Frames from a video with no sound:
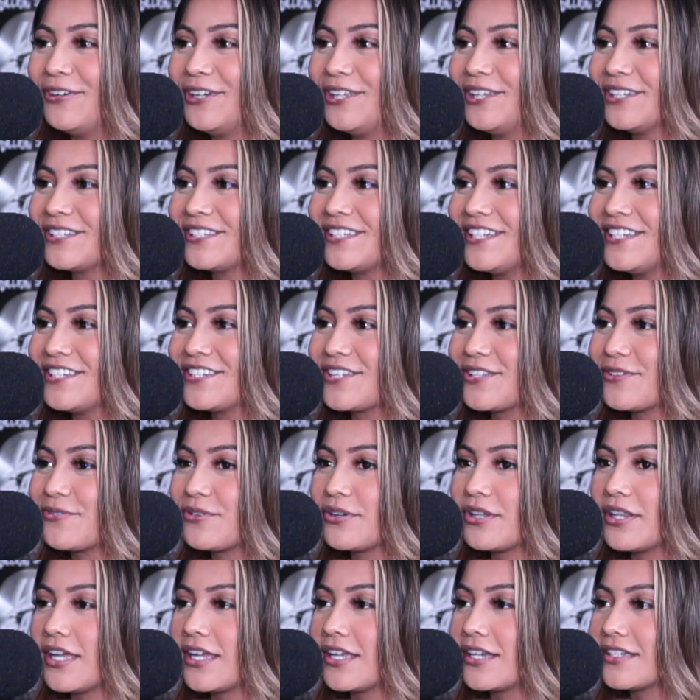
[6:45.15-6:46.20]
And we looked at each
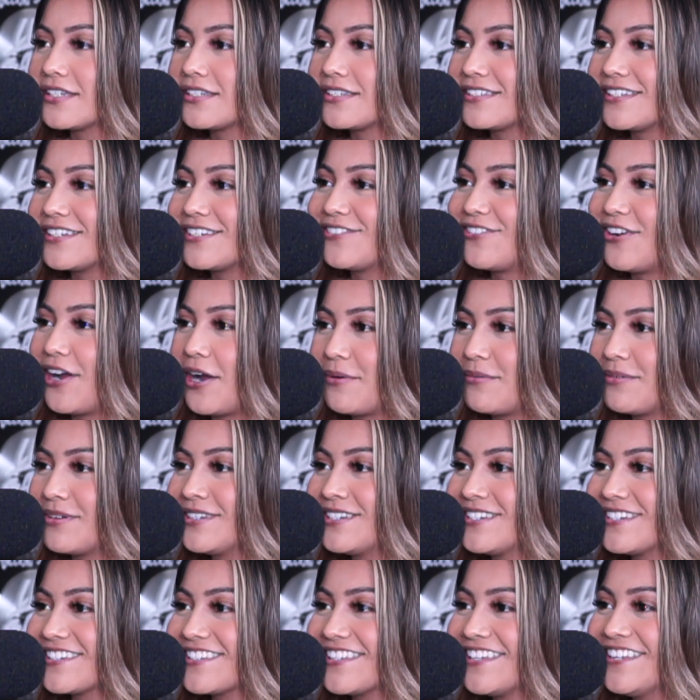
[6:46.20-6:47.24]
other, we're like, did
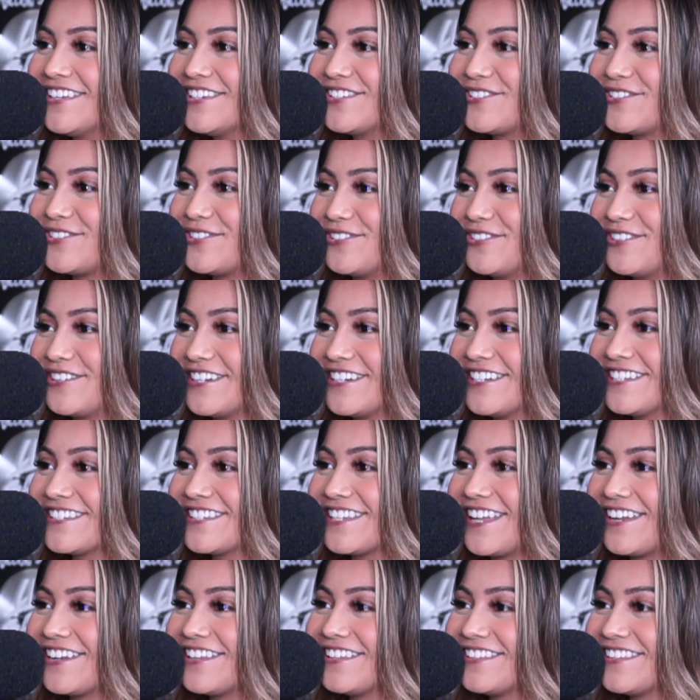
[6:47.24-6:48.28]
grandma just, like, juke
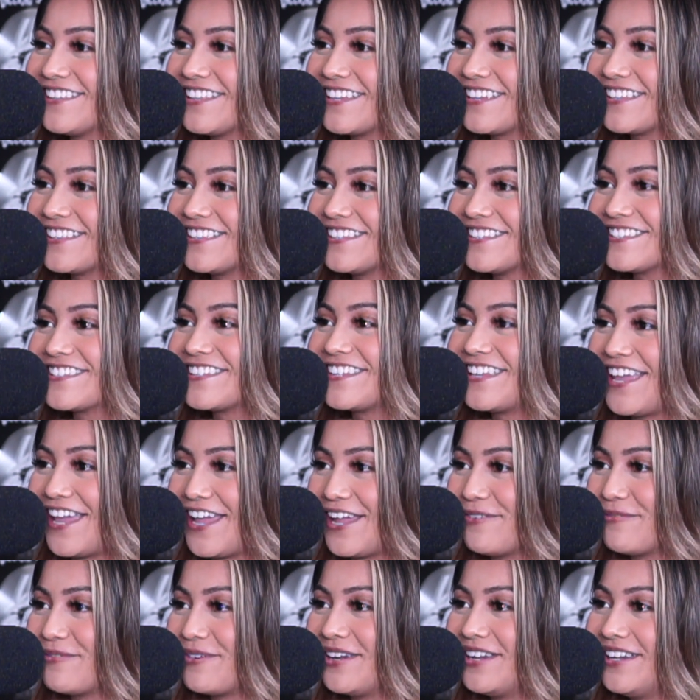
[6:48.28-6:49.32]
us out of, like, this
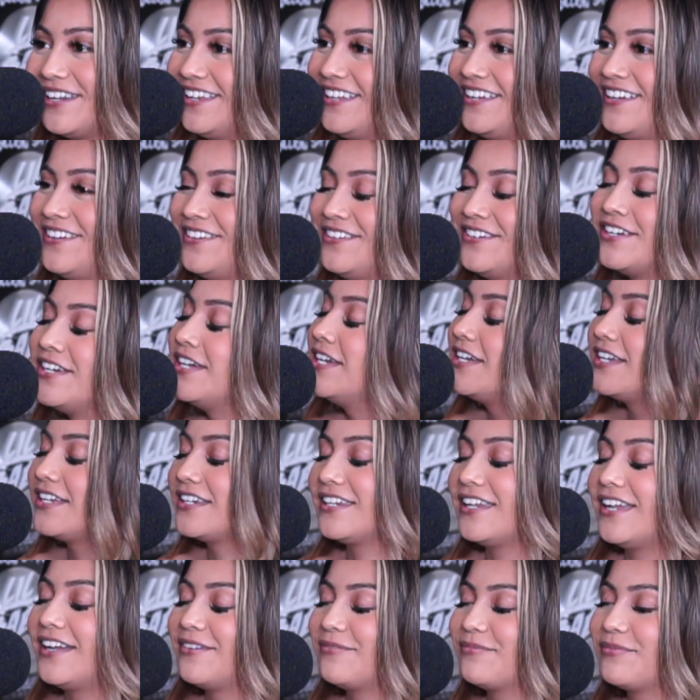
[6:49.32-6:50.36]
game right now?
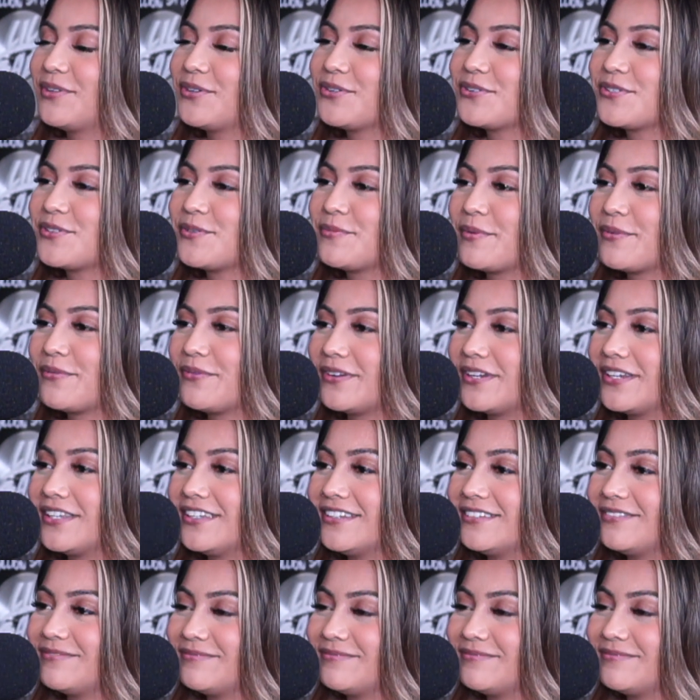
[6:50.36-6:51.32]
Yeah, it was super funny.